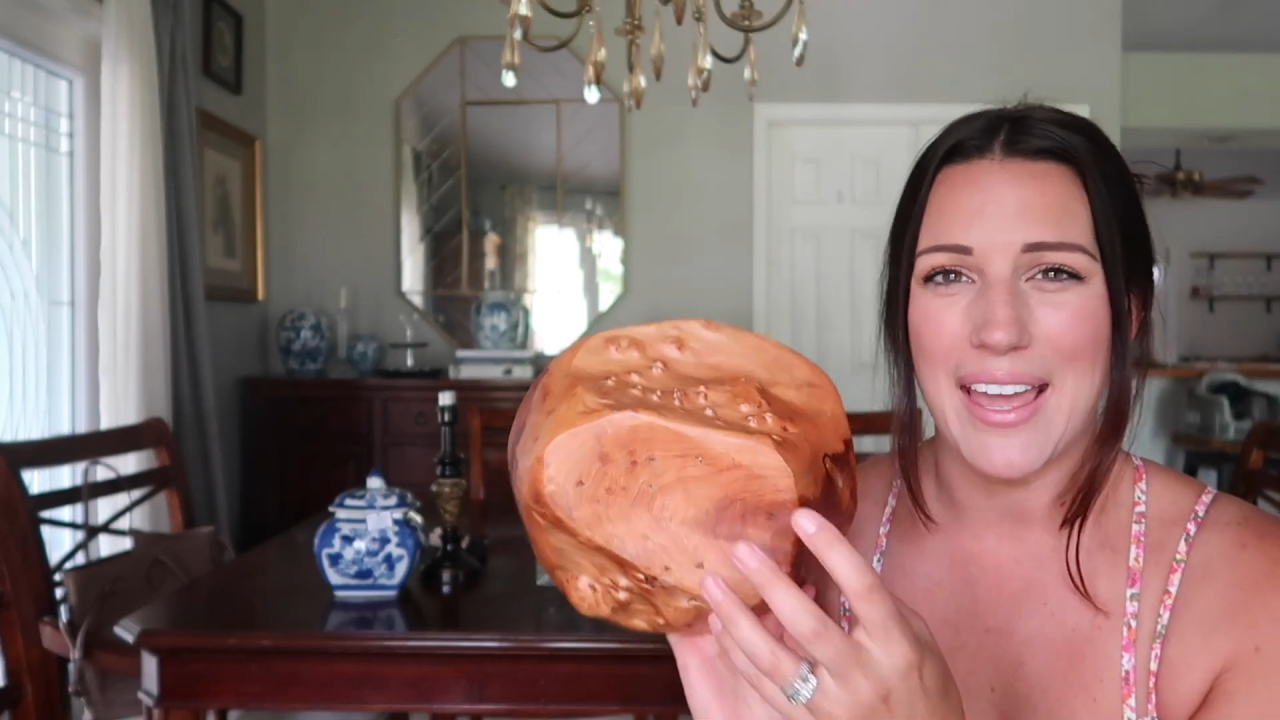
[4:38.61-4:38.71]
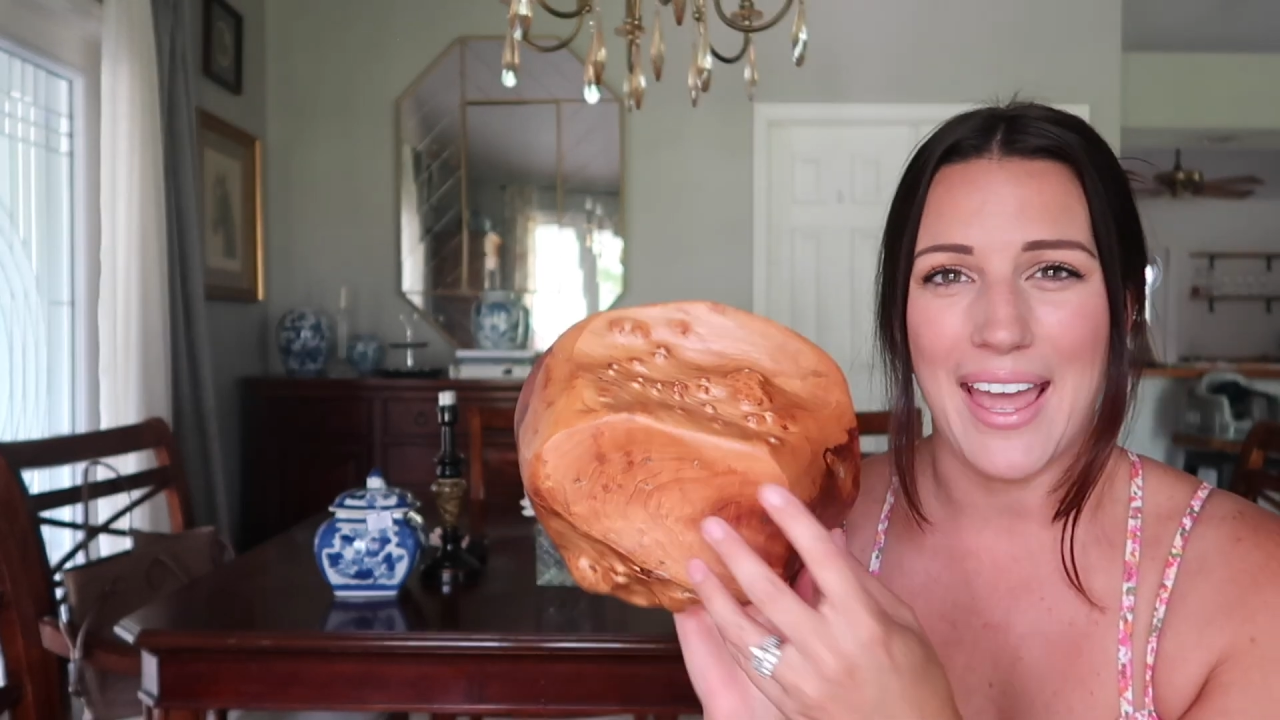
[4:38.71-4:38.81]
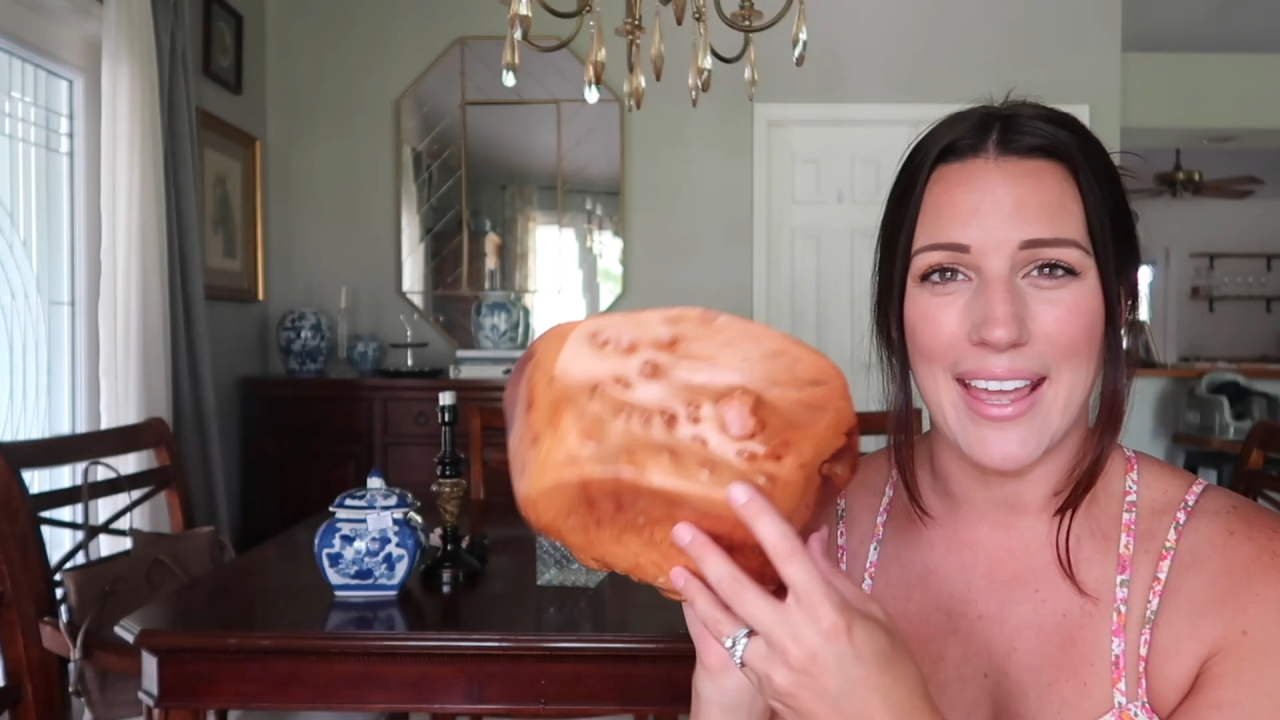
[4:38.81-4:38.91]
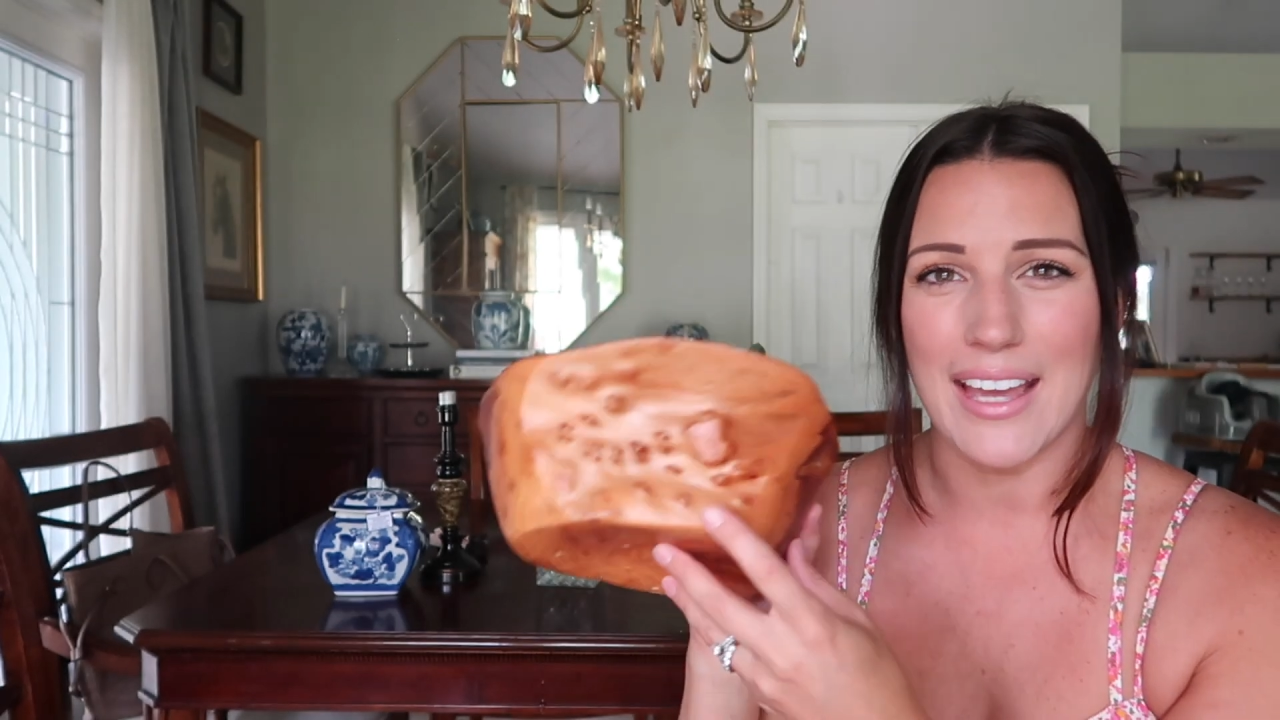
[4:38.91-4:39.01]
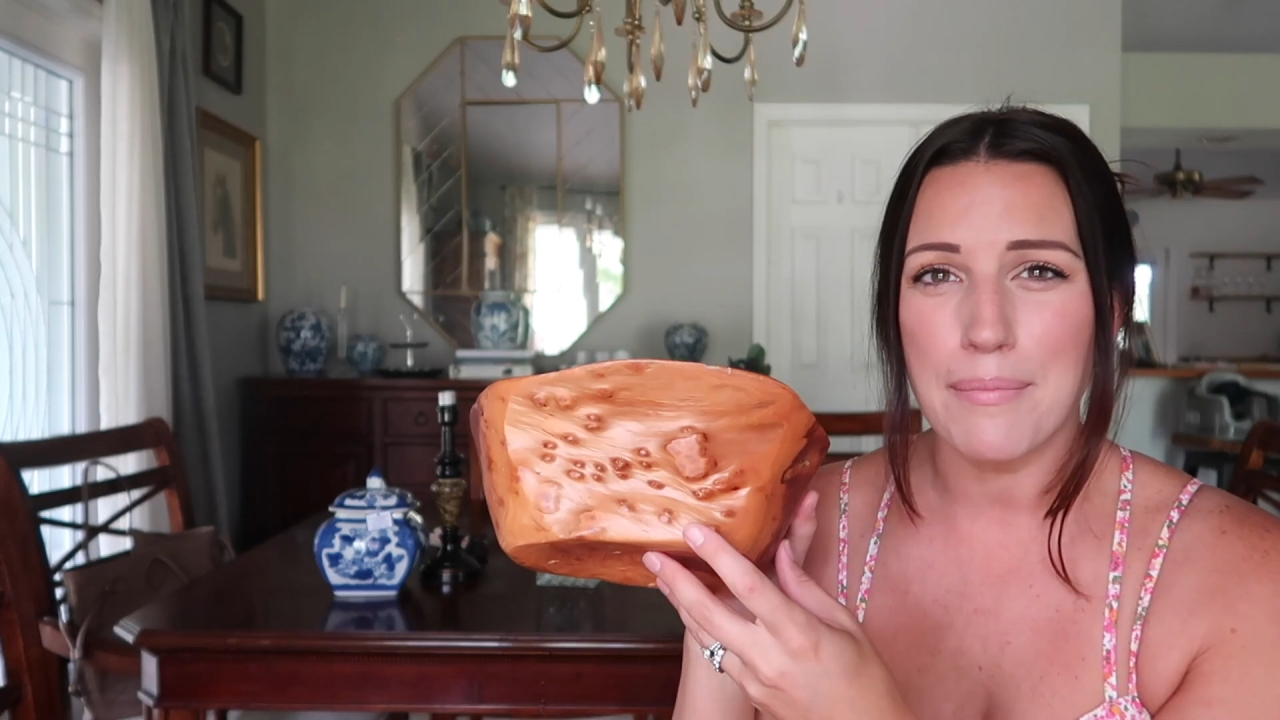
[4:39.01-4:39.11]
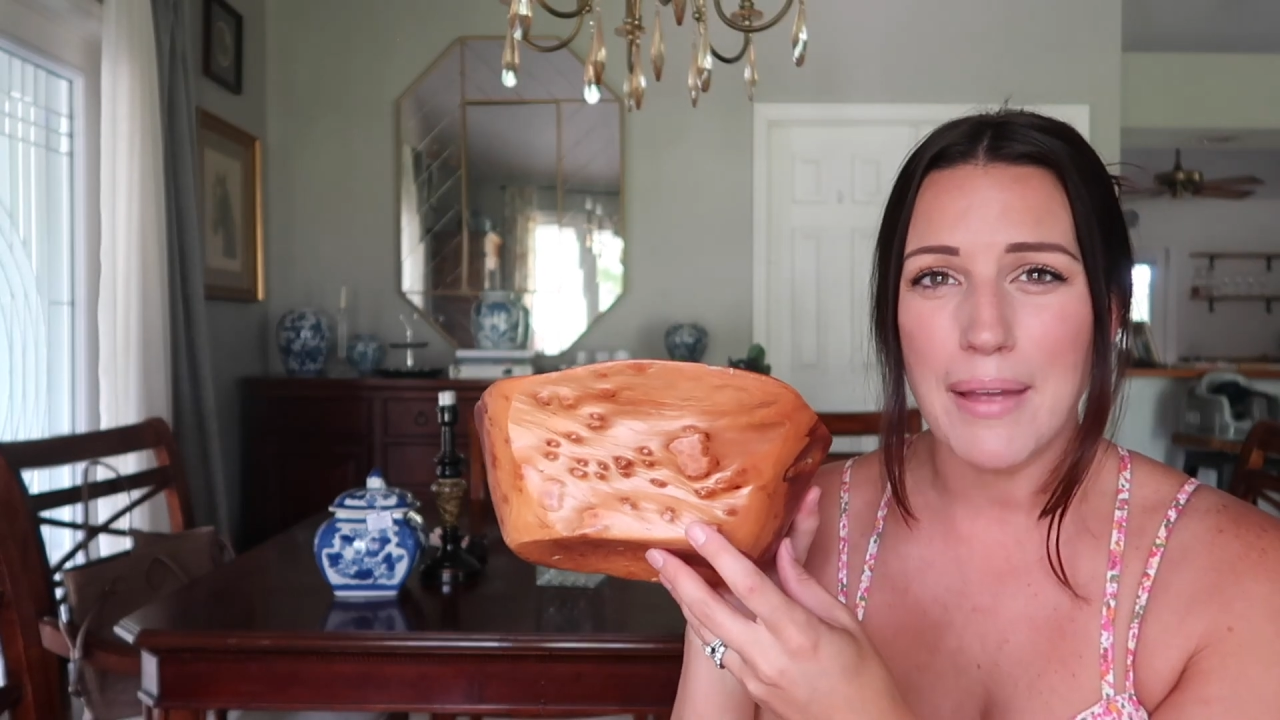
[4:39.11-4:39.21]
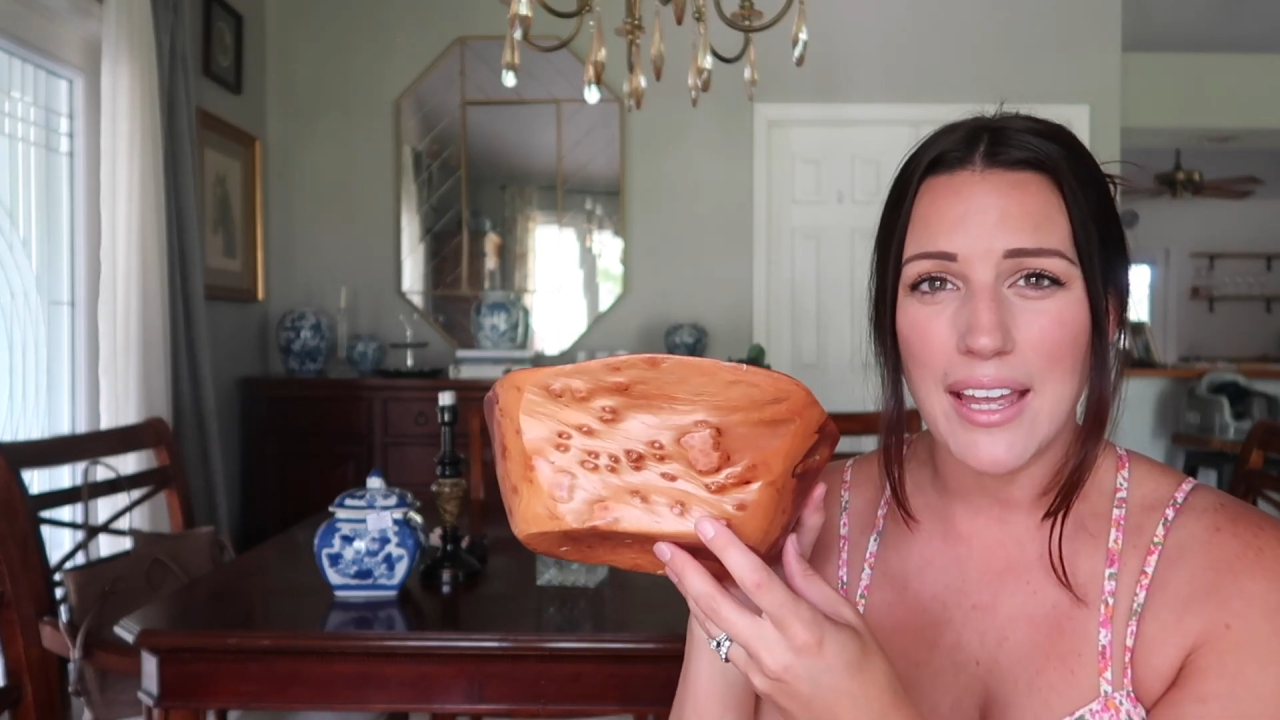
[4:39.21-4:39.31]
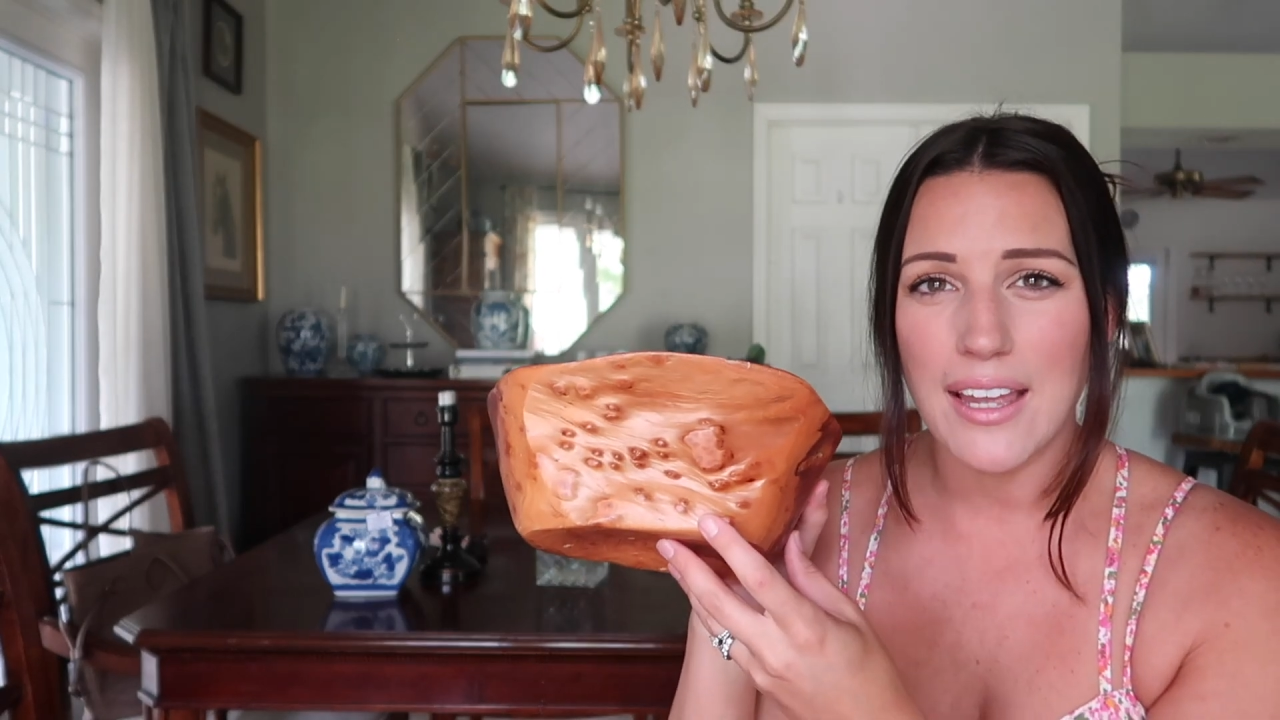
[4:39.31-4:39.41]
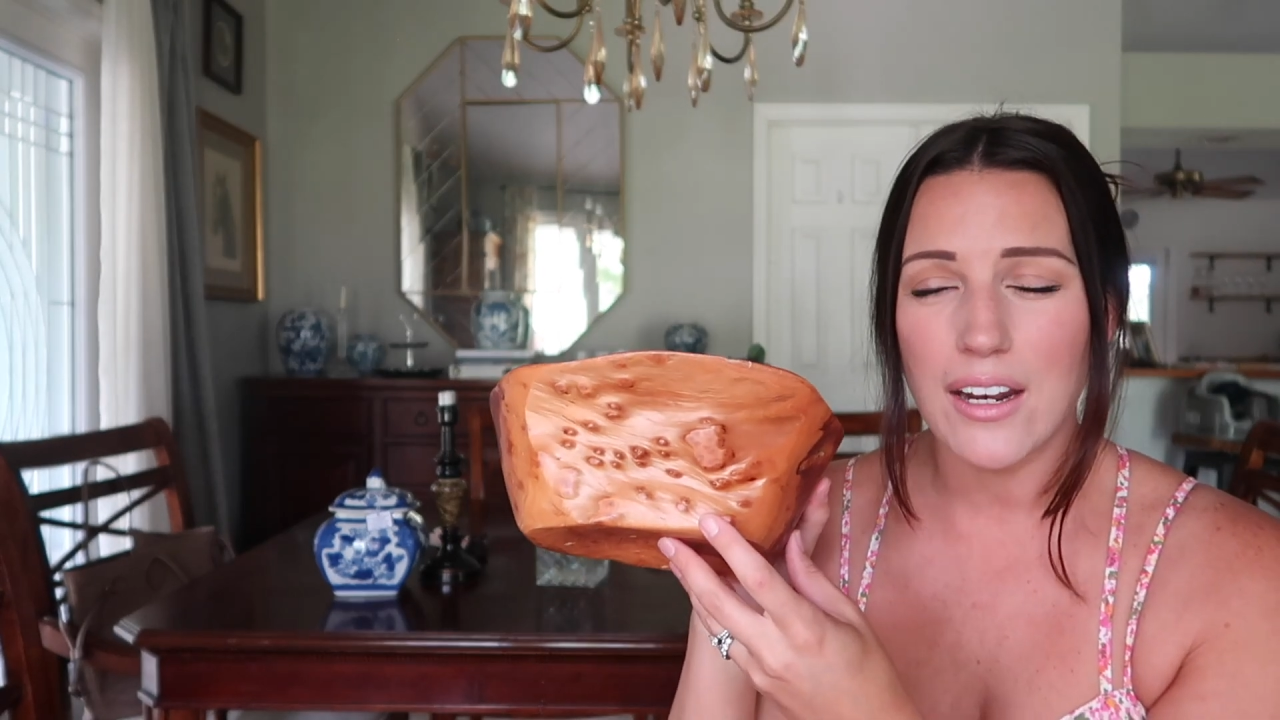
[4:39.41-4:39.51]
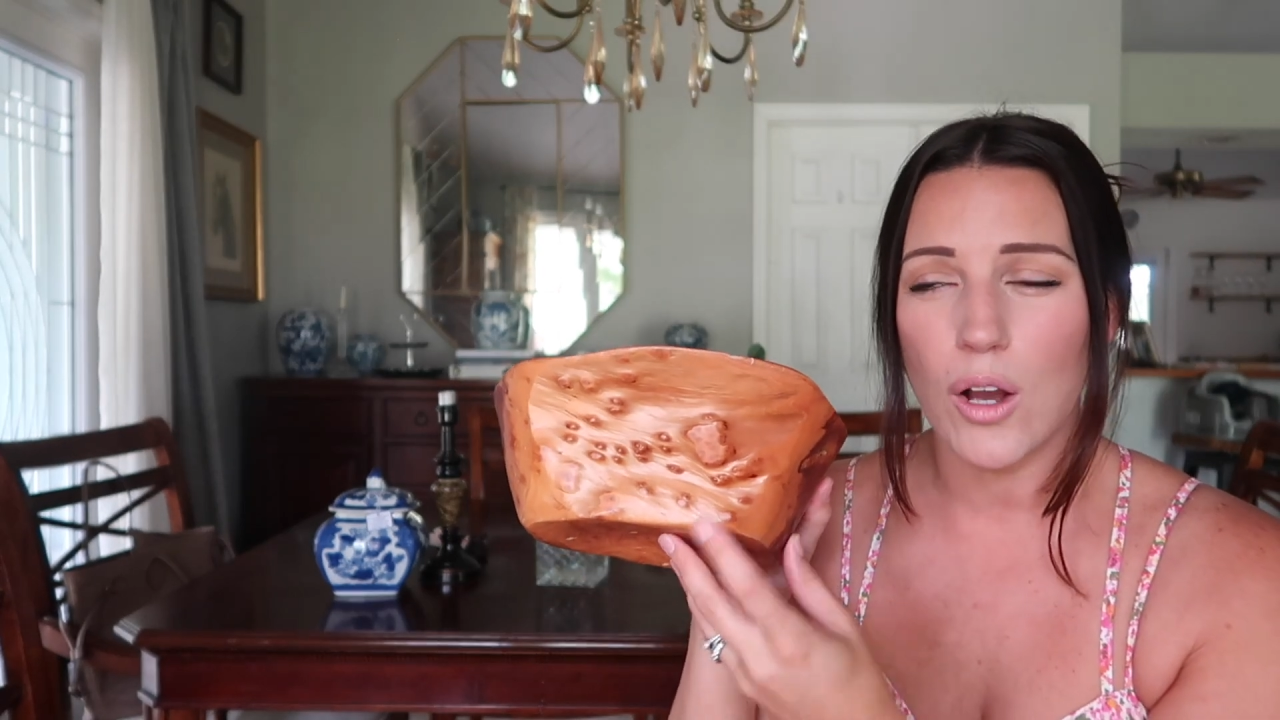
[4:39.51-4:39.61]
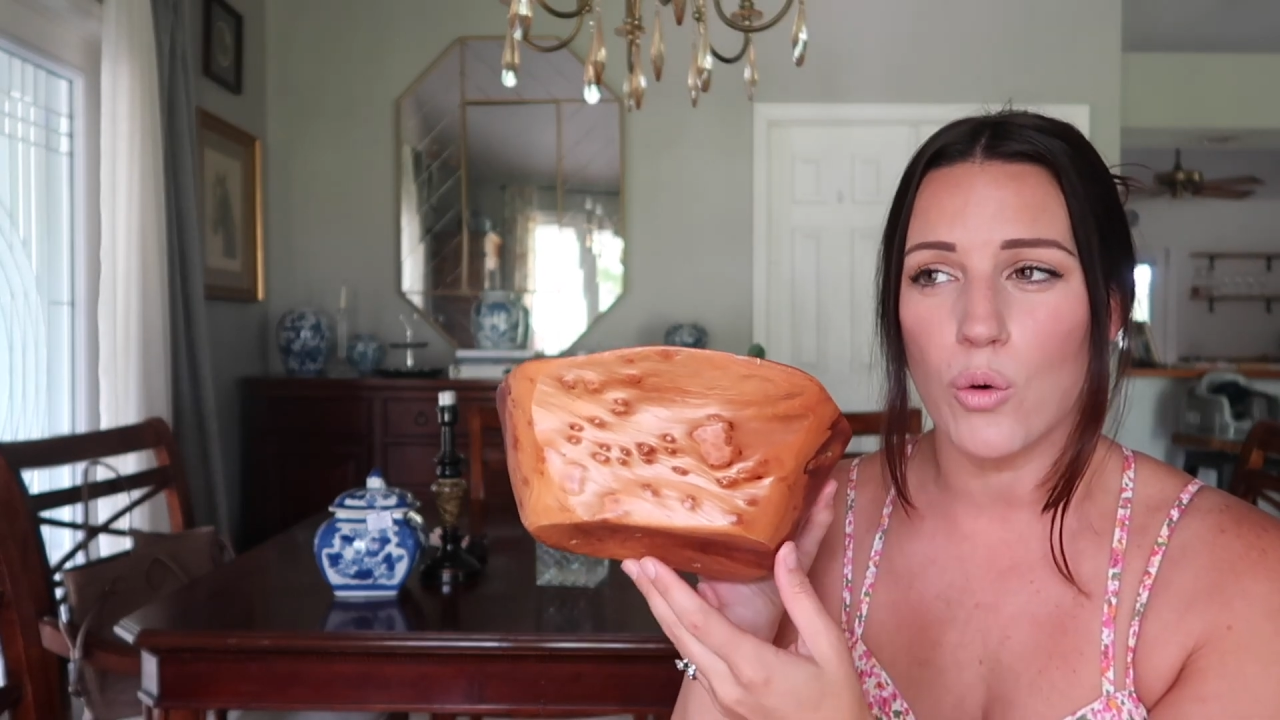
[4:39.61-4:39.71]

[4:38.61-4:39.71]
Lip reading: handmade,